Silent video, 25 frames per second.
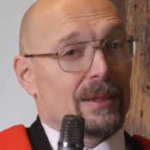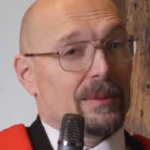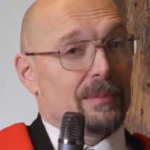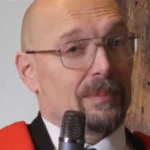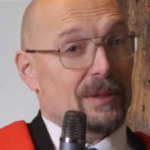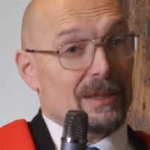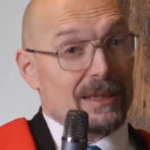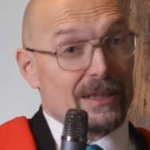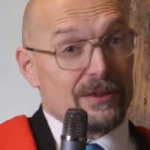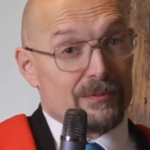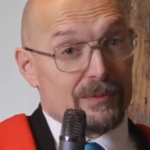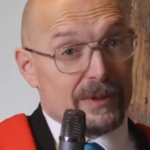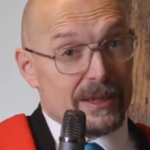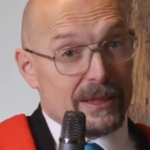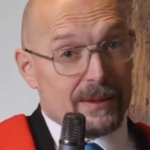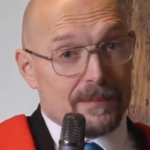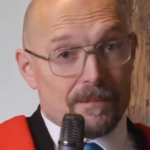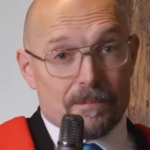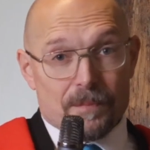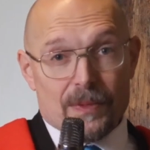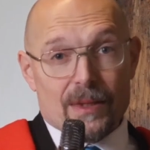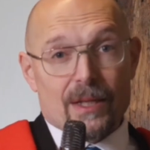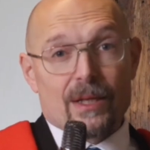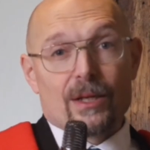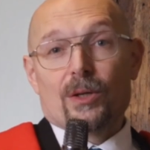Believe me,
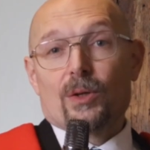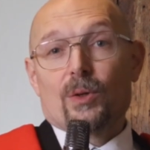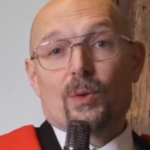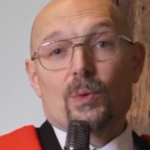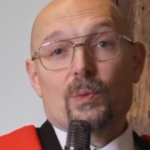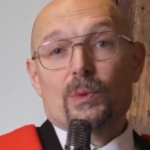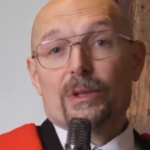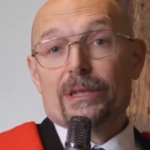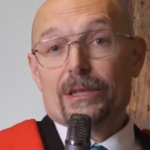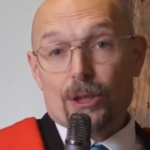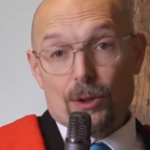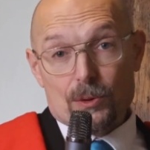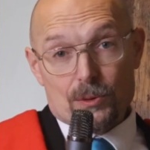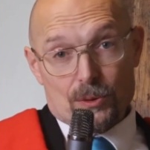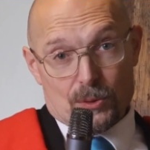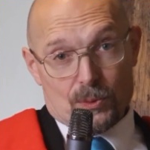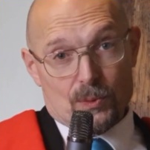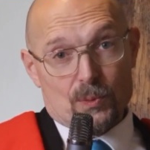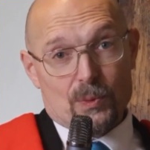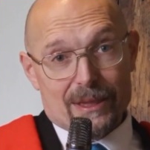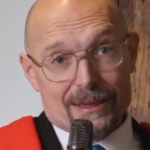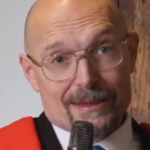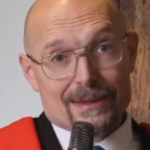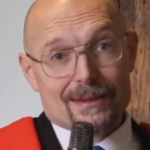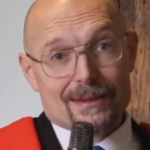we don't
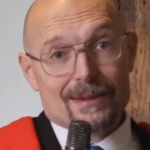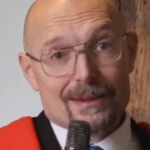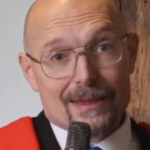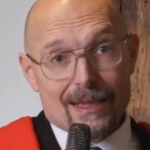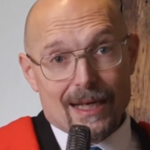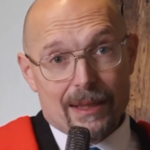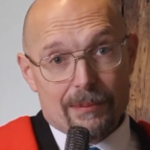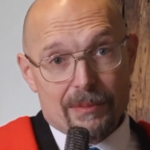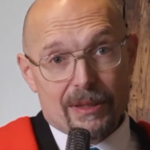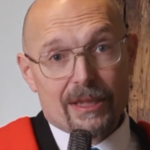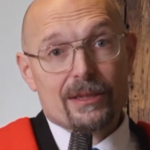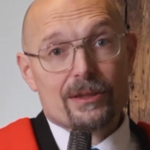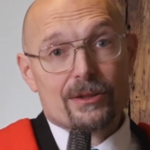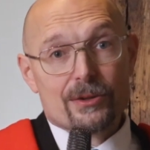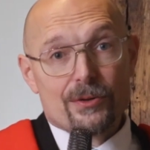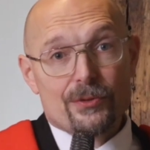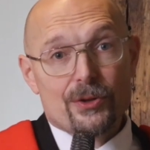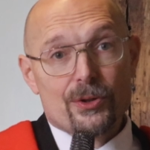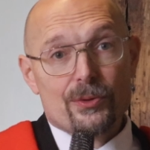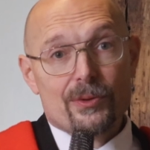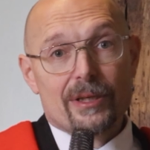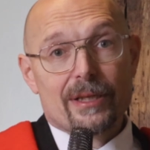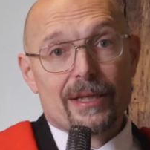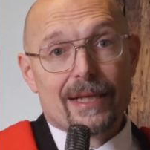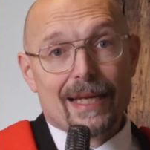waste time
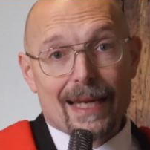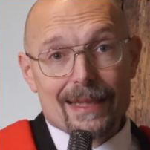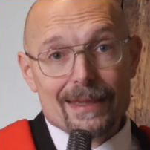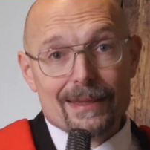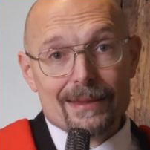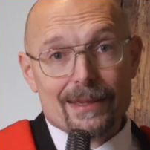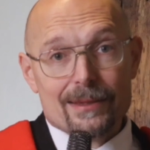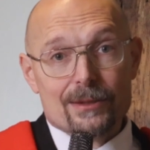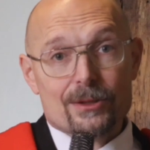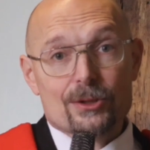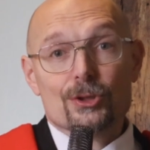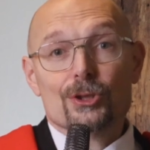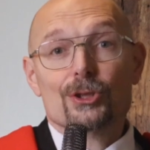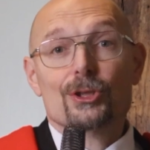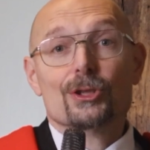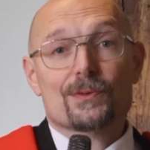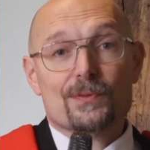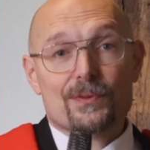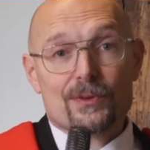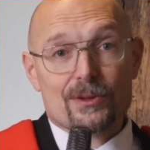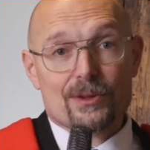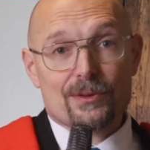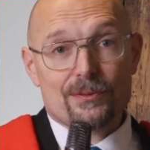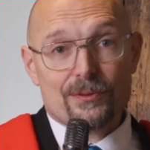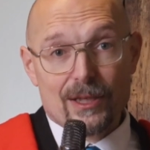interviewing a candidate just
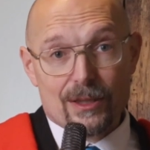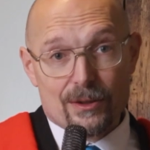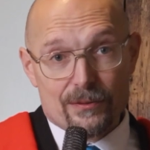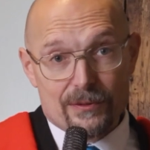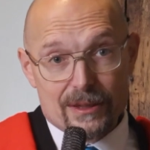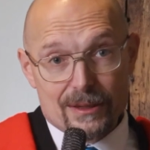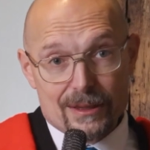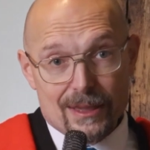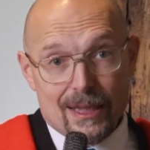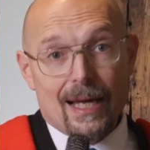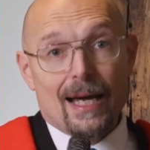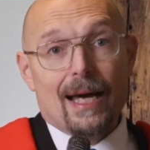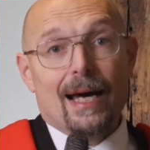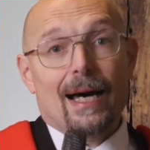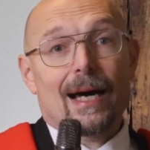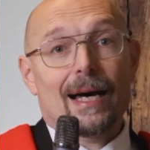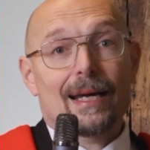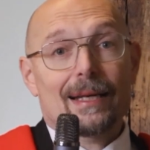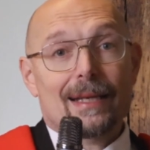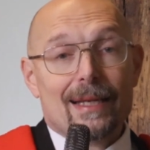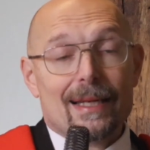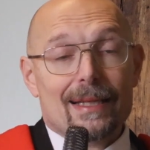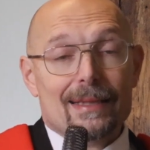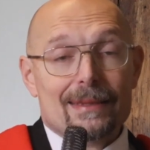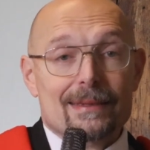for the fun of it,
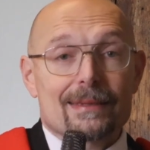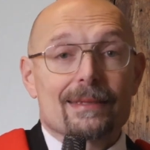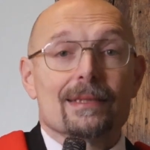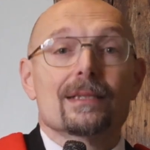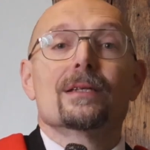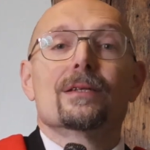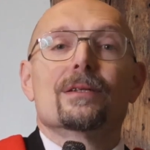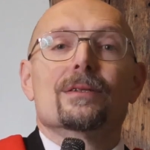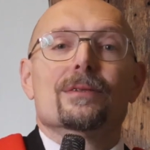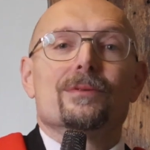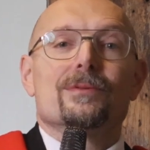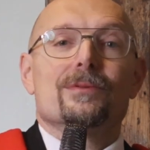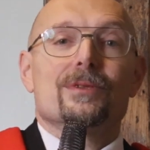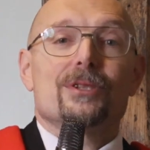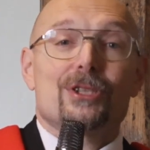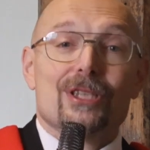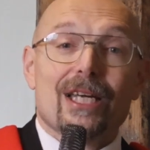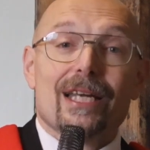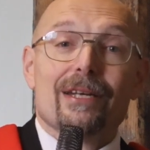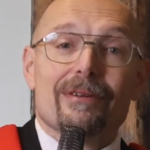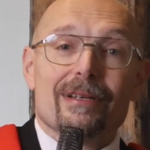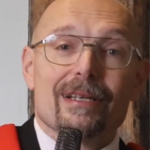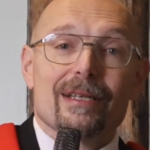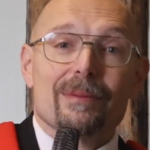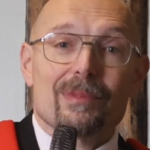unless we
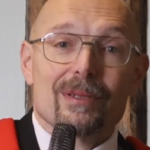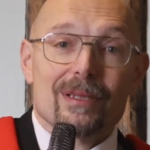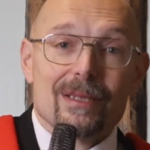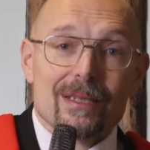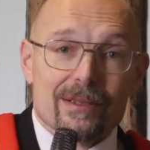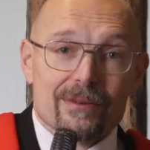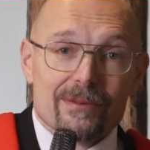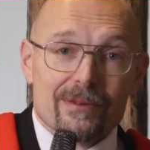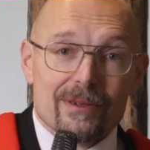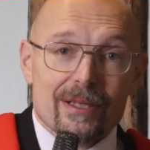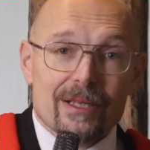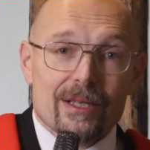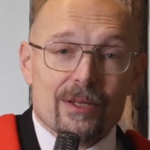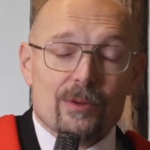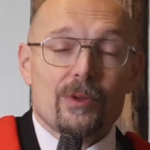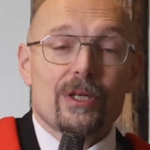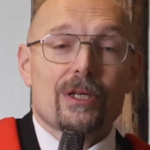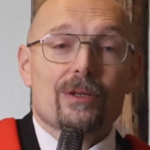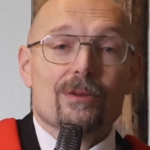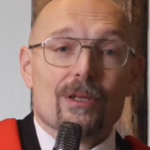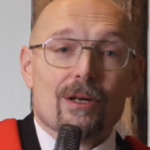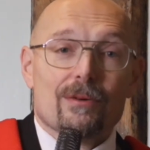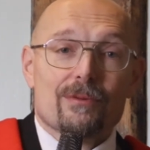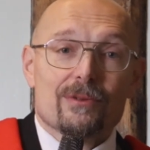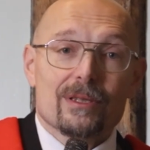genuinely believe we
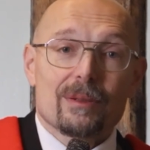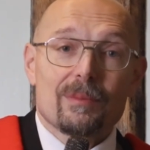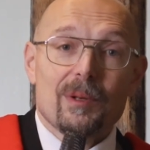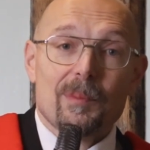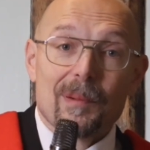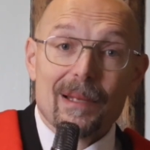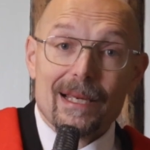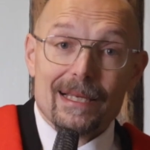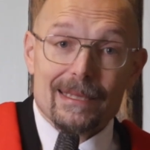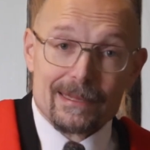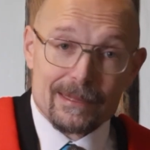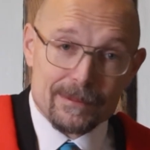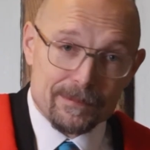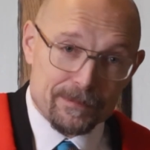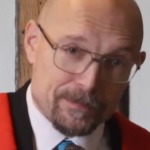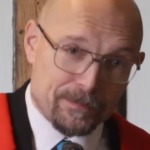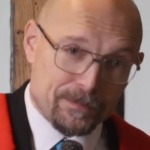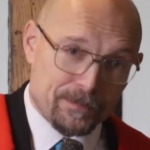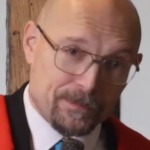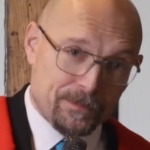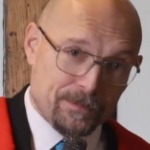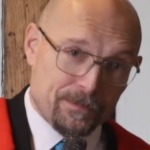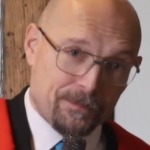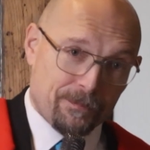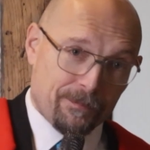could offer them a place.
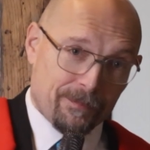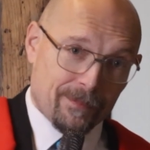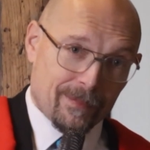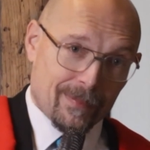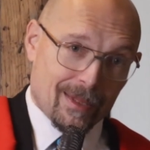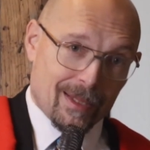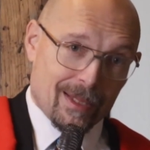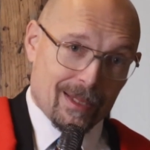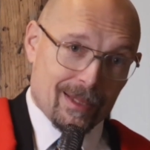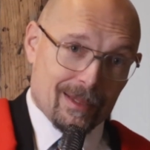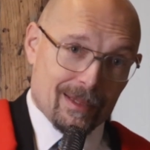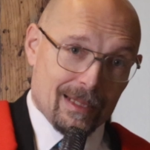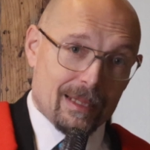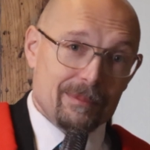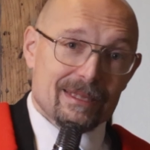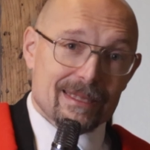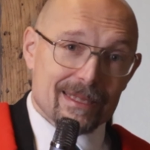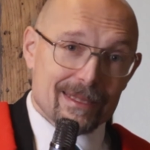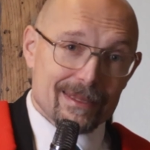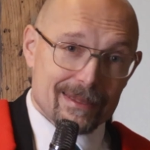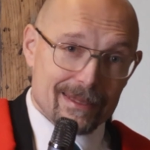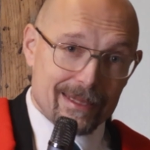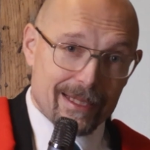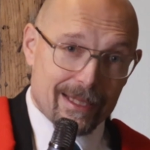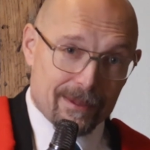Let me say
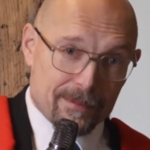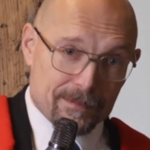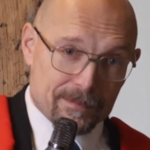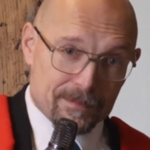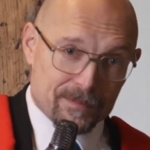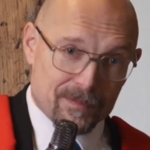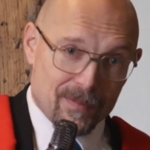this again.